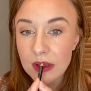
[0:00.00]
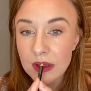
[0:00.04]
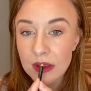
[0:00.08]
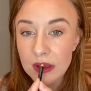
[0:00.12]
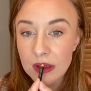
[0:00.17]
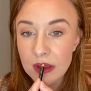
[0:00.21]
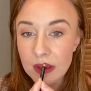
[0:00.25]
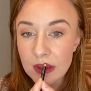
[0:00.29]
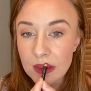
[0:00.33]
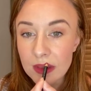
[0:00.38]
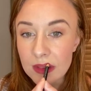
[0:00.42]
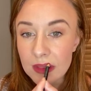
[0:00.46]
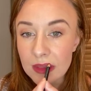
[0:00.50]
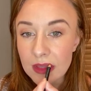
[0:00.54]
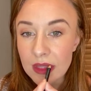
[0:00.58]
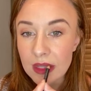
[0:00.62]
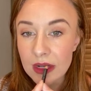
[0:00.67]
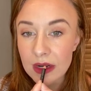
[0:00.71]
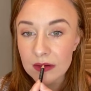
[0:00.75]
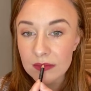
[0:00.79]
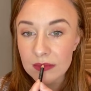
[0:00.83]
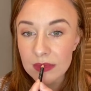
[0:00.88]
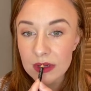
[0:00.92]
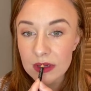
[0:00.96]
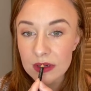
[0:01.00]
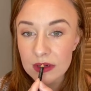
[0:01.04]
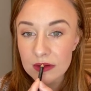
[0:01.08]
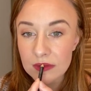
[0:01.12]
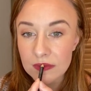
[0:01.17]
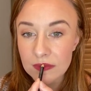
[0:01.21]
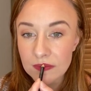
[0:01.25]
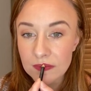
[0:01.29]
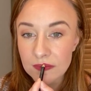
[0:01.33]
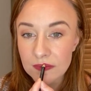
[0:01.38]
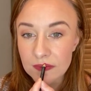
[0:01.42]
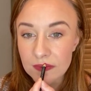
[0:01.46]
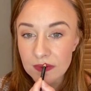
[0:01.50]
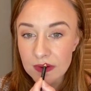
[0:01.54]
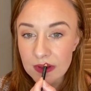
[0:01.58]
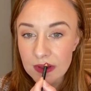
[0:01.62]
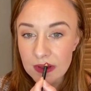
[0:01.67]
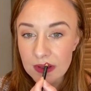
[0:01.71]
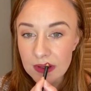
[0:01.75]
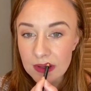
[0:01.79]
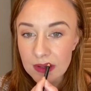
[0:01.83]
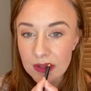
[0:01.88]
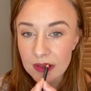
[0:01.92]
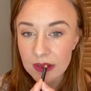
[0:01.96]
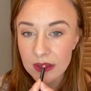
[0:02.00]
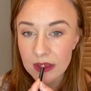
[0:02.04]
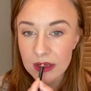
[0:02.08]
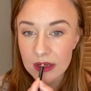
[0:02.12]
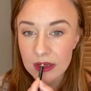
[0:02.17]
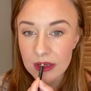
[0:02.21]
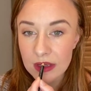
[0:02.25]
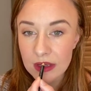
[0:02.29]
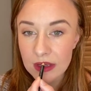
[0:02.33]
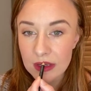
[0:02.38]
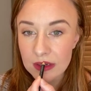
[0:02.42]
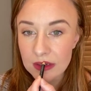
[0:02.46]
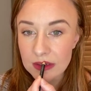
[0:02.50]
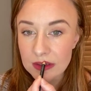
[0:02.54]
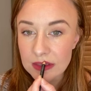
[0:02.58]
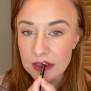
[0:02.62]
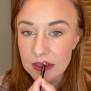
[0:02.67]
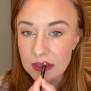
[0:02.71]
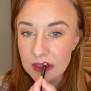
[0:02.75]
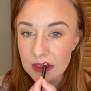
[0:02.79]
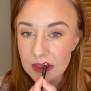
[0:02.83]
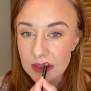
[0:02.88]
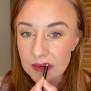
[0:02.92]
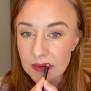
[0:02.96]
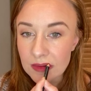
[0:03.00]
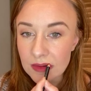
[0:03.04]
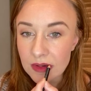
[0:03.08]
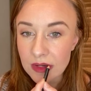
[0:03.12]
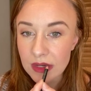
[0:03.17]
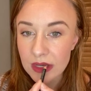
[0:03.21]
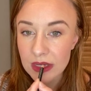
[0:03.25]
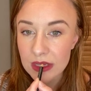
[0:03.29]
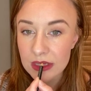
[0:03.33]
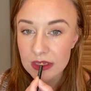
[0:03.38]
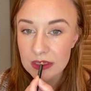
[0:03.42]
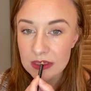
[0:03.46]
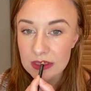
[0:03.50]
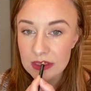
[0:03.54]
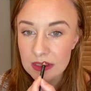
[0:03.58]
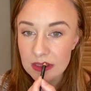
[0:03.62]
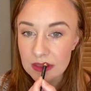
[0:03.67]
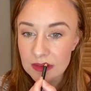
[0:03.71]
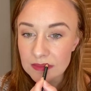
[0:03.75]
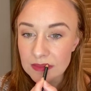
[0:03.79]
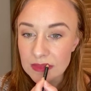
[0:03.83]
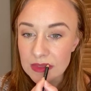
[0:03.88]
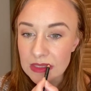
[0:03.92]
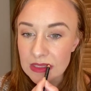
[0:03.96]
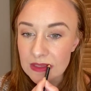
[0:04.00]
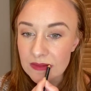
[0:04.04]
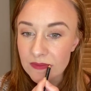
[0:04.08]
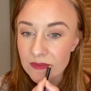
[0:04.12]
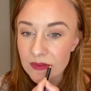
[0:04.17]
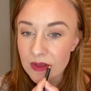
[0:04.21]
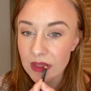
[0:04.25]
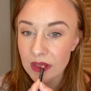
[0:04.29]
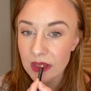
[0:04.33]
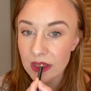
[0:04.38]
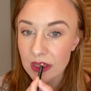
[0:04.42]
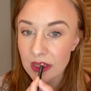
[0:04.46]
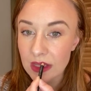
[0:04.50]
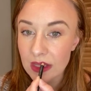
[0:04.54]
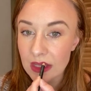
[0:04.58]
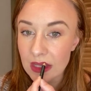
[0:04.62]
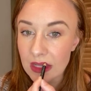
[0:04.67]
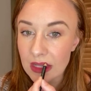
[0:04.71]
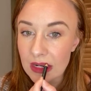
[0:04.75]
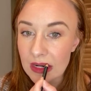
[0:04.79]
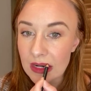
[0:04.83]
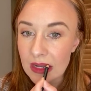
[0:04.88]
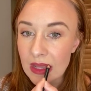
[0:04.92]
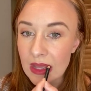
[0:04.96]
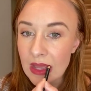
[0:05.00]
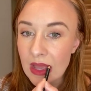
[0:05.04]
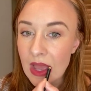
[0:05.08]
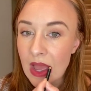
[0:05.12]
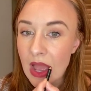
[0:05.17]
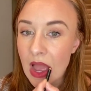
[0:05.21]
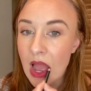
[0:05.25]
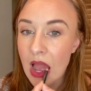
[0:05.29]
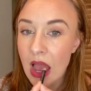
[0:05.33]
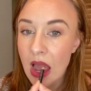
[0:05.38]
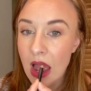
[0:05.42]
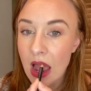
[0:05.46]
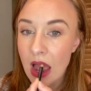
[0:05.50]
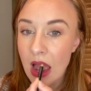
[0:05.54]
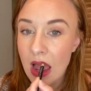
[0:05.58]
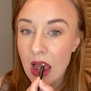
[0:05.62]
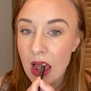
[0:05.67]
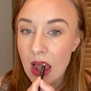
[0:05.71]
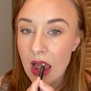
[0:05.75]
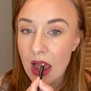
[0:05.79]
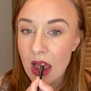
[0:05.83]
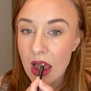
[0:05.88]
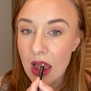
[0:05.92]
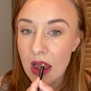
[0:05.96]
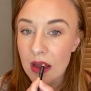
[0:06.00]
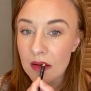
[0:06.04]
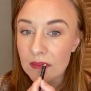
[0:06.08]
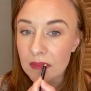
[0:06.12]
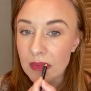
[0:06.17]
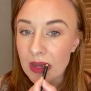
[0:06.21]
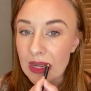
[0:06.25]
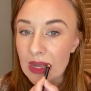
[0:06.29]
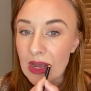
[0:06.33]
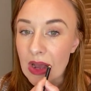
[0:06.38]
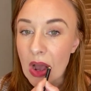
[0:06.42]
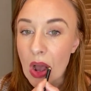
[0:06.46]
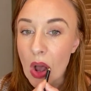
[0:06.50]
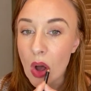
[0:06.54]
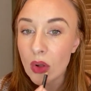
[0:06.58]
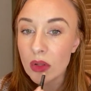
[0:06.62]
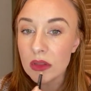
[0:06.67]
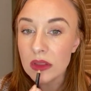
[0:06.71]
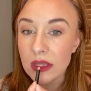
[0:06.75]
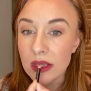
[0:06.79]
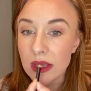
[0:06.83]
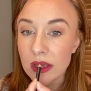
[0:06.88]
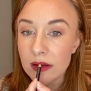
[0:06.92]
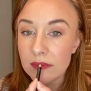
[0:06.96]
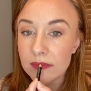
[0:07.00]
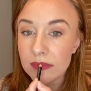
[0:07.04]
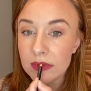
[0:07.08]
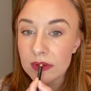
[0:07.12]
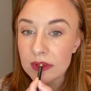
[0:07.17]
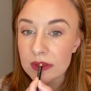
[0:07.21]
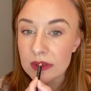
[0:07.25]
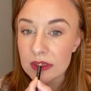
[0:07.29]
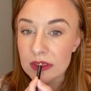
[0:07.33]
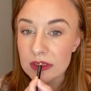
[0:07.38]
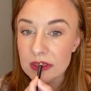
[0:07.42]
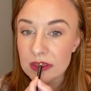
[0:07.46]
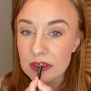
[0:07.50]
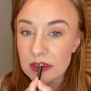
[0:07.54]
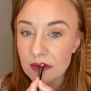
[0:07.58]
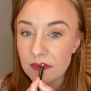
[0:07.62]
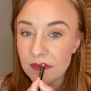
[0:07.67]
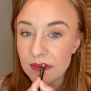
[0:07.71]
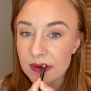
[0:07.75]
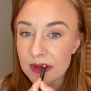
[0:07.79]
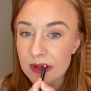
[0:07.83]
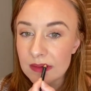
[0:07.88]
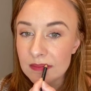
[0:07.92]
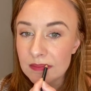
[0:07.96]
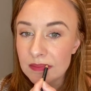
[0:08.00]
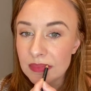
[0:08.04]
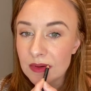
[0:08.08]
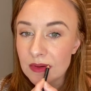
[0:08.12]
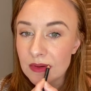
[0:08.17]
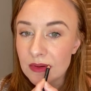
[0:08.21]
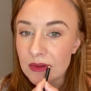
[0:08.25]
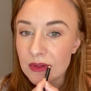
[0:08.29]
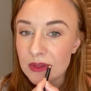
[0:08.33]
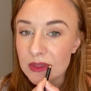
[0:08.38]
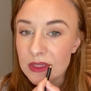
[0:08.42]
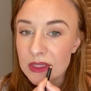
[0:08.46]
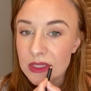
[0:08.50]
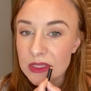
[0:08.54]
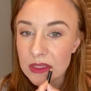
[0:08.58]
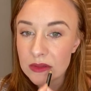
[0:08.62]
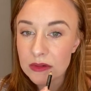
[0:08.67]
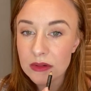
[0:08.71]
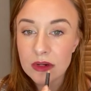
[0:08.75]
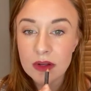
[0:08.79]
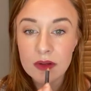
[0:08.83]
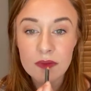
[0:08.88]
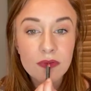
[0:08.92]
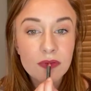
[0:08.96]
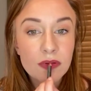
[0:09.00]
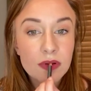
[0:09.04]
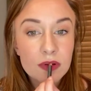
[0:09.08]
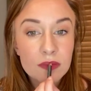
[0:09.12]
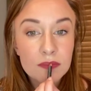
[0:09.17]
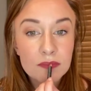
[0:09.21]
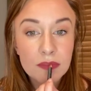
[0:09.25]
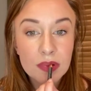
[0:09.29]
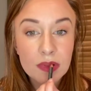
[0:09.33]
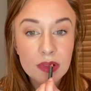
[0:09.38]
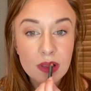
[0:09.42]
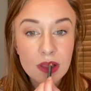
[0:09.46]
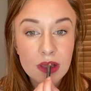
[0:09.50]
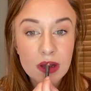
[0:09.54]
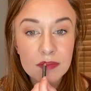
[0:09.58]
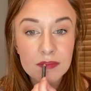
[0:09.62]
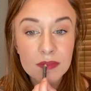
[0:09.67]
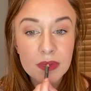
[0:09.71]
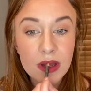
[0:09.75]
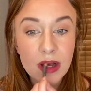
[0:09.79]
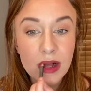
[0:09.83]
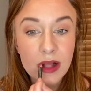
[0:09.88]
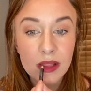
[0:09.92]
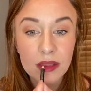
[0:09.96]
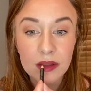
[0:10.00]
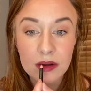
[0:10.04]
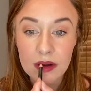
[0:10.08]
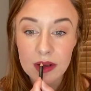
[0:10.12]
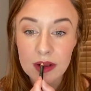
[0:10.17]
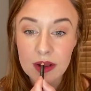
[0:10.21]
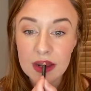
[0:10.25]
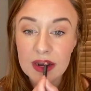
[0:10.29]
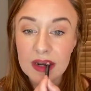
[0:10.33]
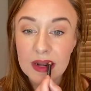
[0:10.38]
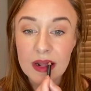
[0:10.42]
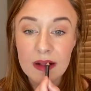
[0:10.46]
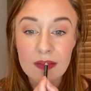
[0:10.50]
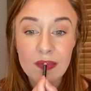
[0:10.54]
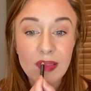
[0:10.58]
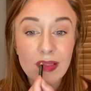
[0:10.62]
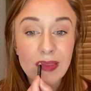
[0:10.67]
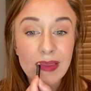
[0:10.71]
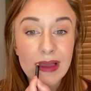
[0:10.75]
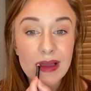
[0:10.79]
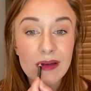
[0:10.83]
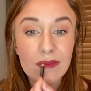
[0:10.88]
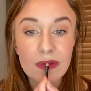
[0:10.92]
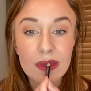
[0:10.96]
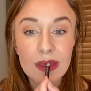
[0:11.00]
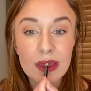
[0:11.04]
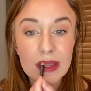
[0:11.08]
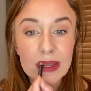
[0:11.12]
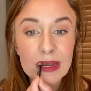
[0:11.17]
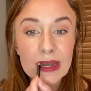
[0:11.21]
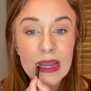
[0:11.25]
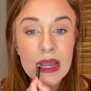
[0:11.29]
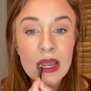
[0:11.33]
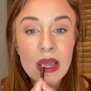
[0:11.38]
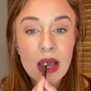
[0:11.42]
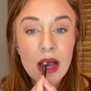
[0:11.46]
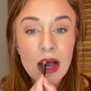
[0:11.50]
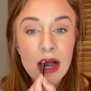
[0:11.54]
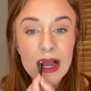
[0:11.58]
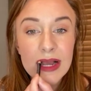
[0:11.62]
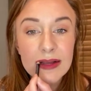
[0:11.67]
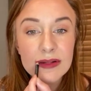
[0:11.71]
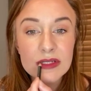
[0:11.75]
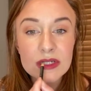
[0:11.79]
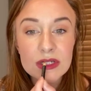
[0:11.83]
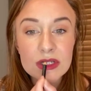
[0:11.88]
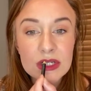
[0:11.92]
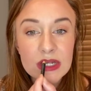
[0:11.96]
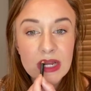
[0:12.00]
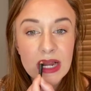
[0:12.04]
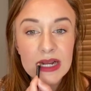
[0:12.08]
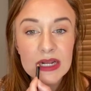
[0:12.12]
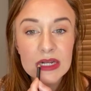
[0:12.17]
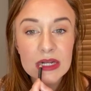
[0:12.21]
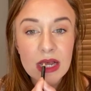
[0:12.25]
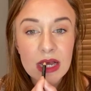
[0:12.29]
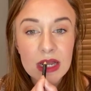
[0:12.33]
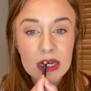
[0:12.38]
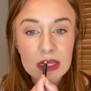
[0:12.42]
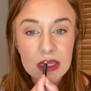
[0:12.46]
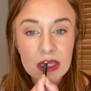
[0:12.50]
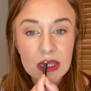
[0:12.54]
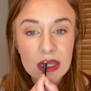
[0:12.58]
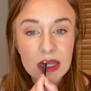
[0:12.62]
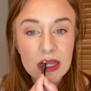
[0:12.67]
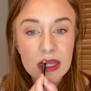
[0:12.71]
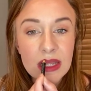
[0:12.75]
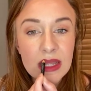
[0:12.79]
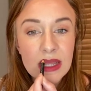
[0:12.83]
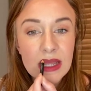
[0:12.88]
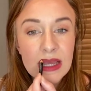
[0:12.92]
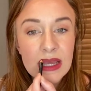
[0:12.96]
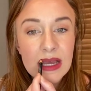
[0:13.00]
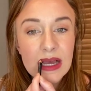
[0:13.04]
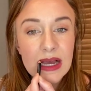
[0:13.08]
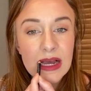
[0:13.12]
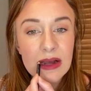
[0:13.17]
And then I'm gonna fill it in too, okay? So I'm just filling in my whole lip, and this is a very bold sort of plum color, and I love it. I had to check Natalie. I